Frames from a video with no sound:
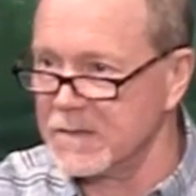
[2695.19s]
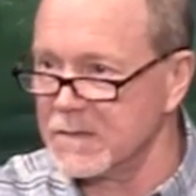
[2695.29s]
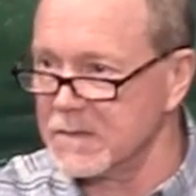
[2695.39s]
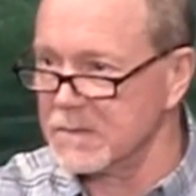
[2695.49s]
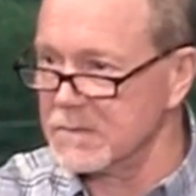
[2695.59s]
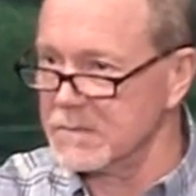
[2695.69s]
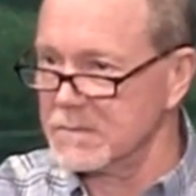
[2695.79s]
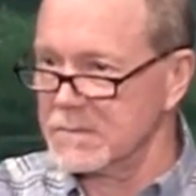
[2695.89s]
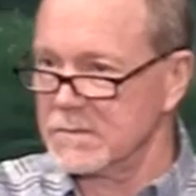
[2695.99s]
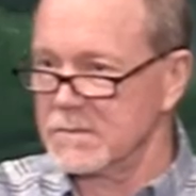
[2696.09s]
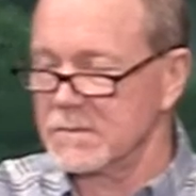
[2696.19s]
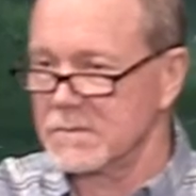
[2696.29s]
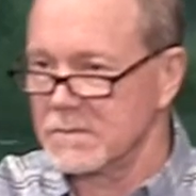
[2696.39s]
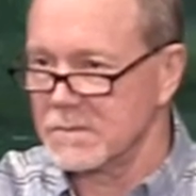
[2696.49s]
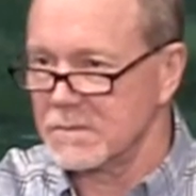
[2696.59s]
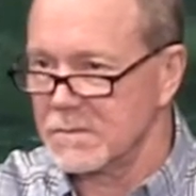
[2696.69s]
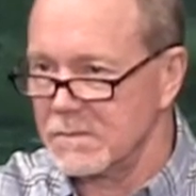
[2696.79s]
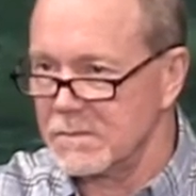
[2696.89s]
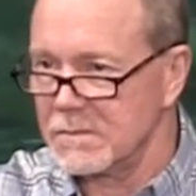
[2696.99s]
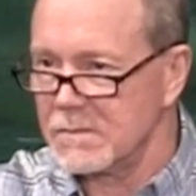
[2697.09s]

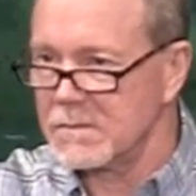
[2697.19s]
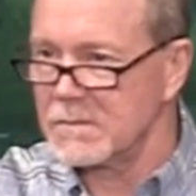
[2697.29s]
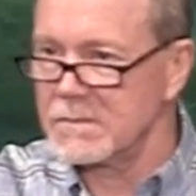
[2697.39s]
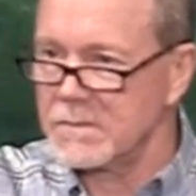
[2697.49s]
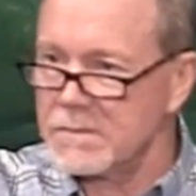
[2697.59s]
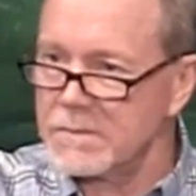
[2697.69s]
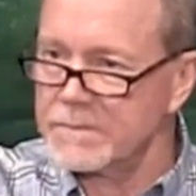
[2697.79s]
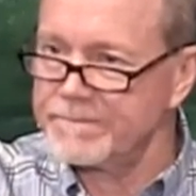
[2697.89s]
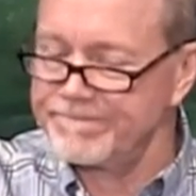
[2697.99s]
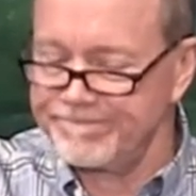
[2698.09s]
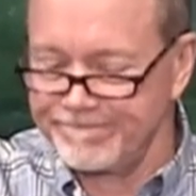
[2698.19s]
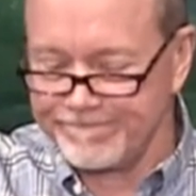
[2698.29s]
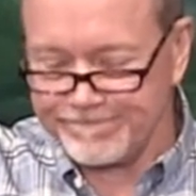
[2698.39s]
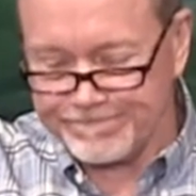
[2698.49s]
(no one is talking)